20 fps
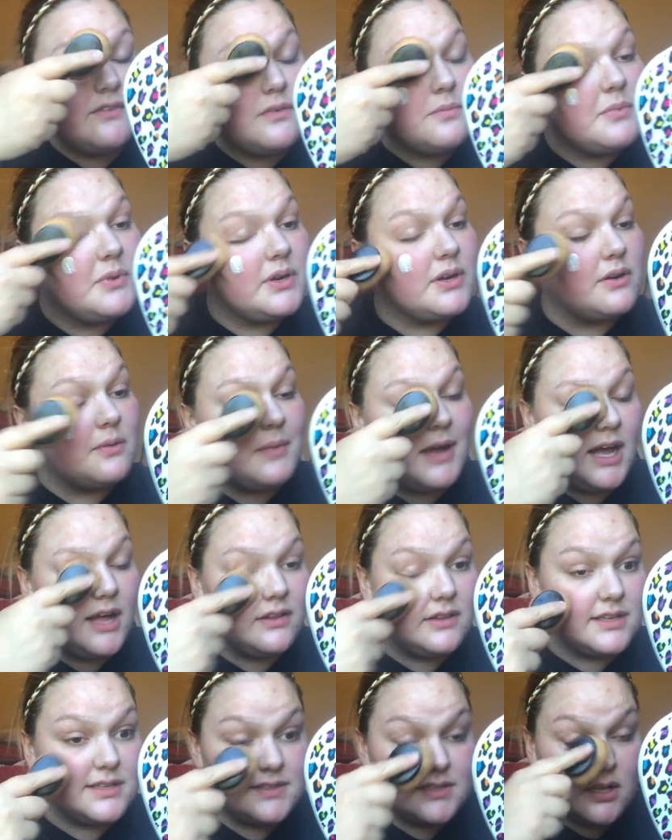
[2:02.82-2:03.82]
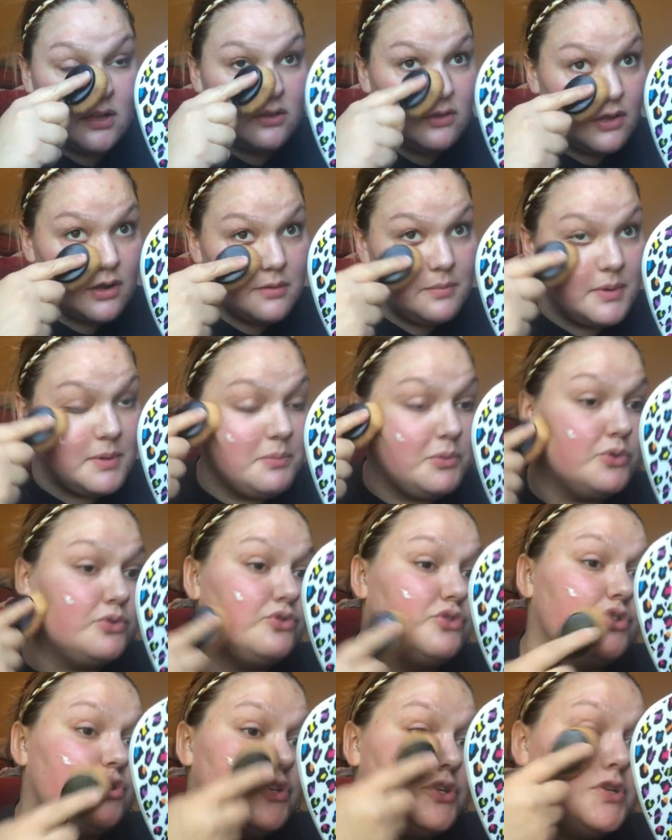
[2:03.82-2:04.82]
even put it on my eyelids. A lot of
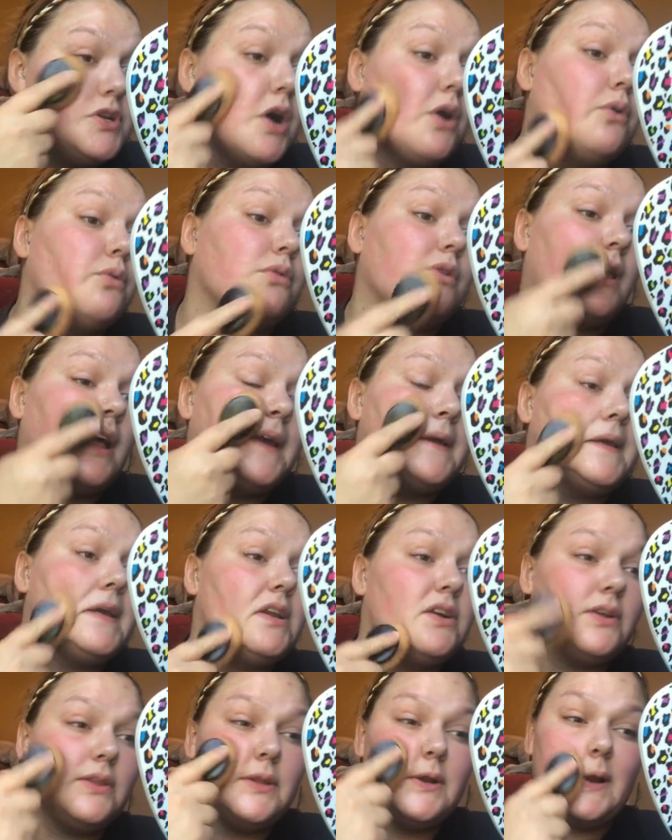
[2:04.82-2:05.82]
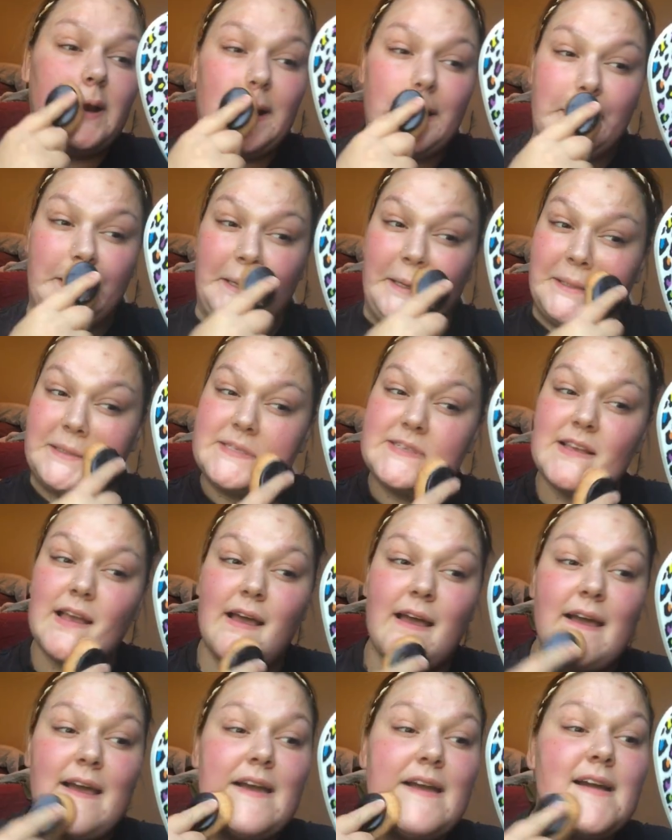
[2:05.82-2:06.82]
people don't like it on their eyelids,
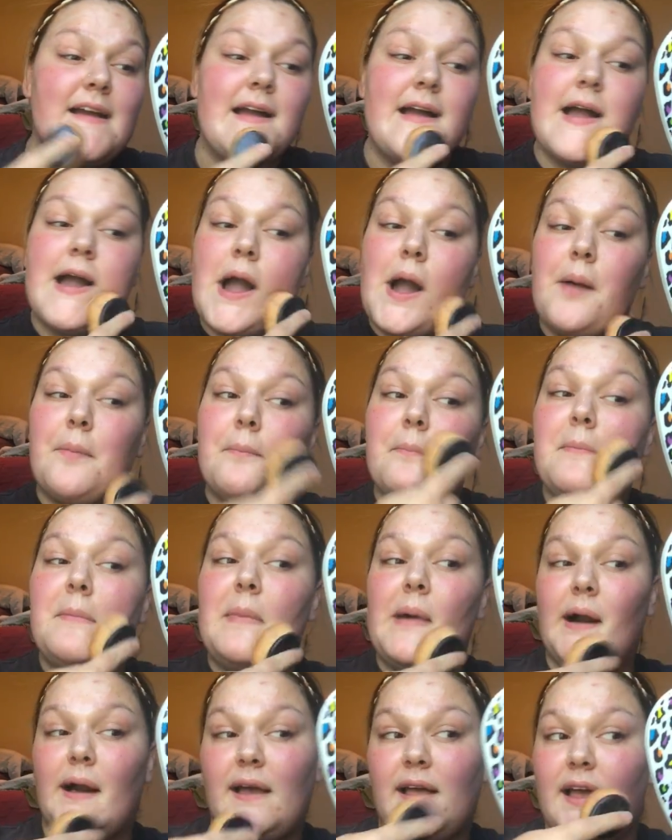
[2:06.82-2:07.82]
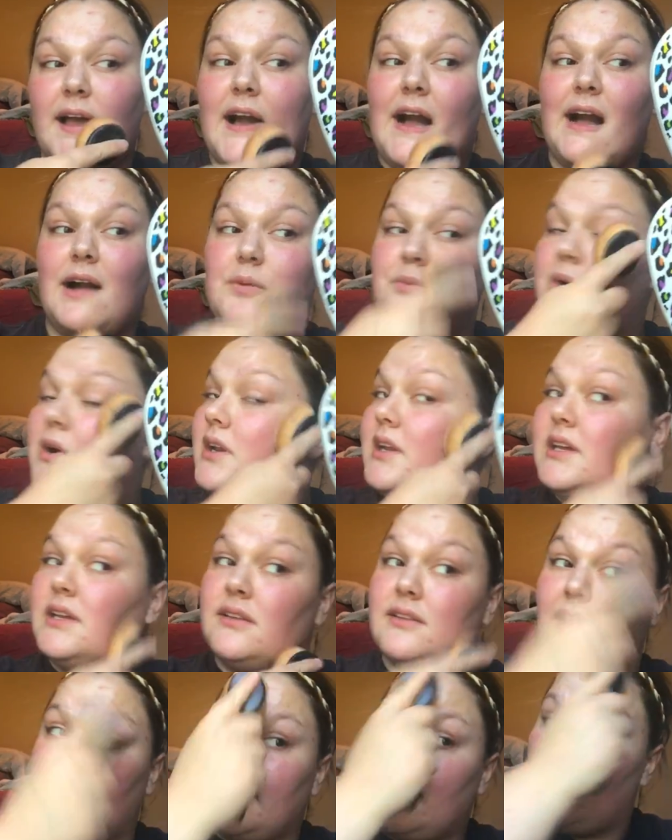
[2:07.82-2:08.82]
but I want
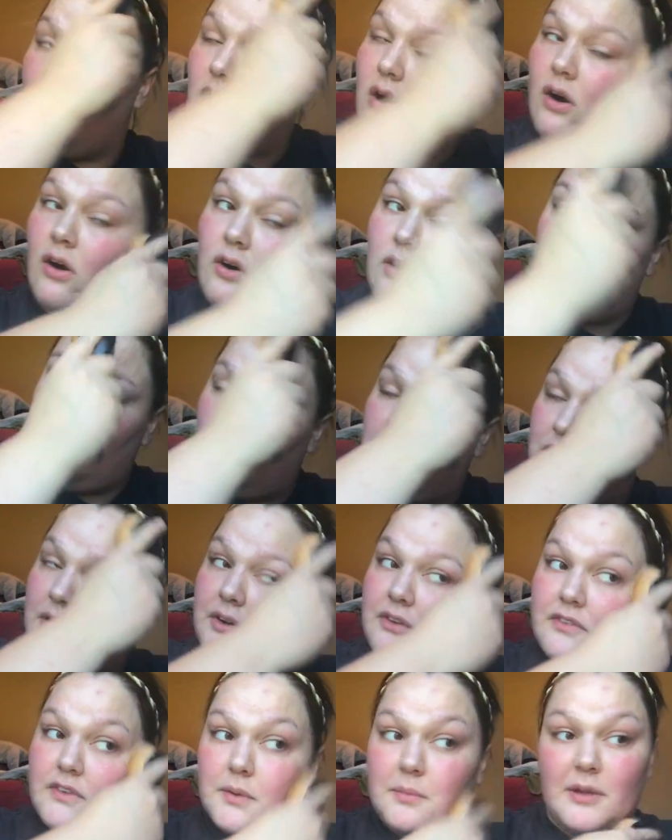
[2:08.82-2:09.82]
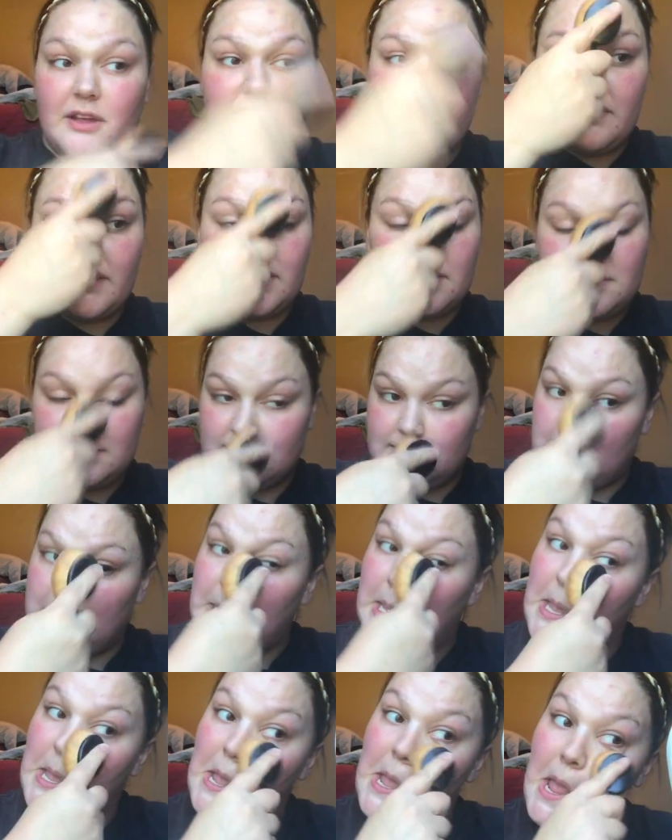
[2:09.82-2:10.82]
it like all over my face.
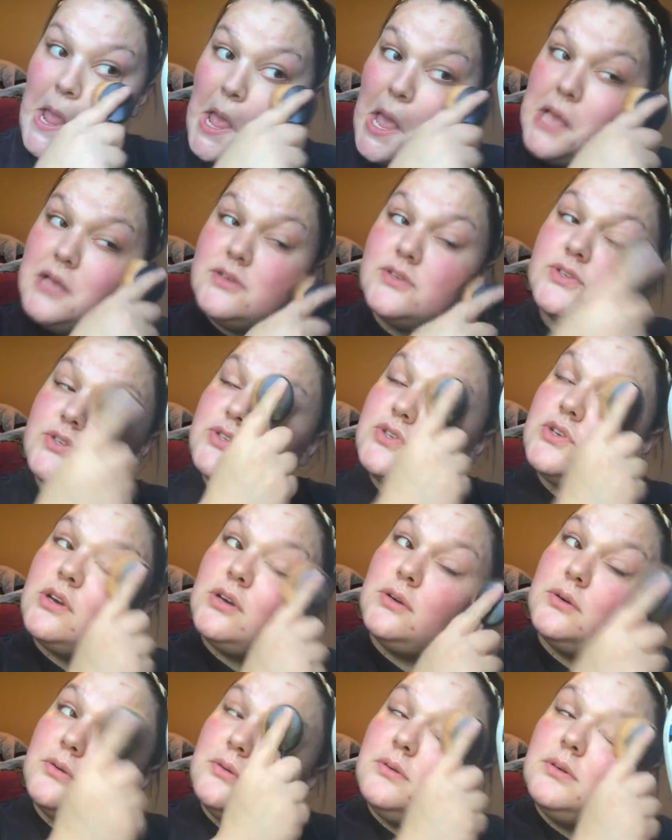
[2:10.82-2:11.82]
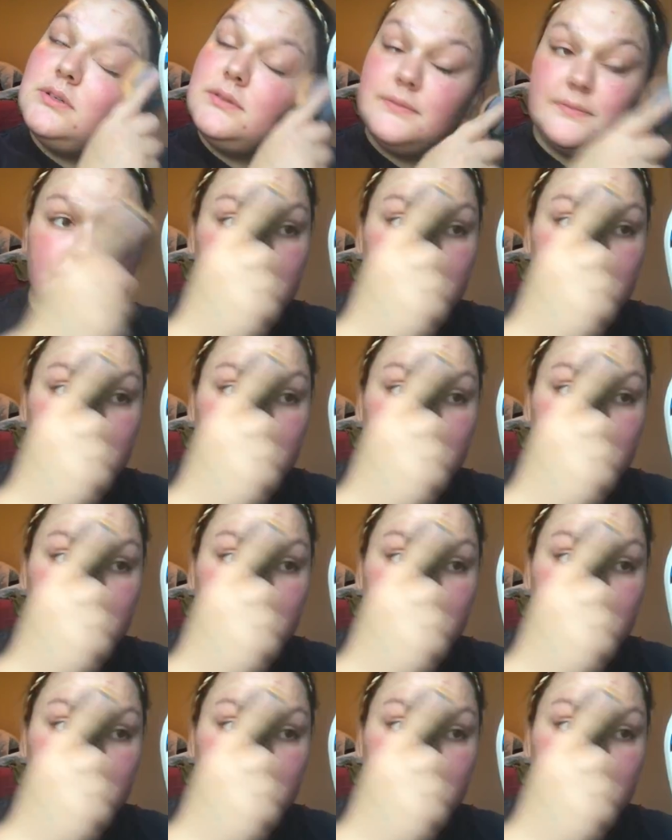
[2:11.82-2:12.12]
So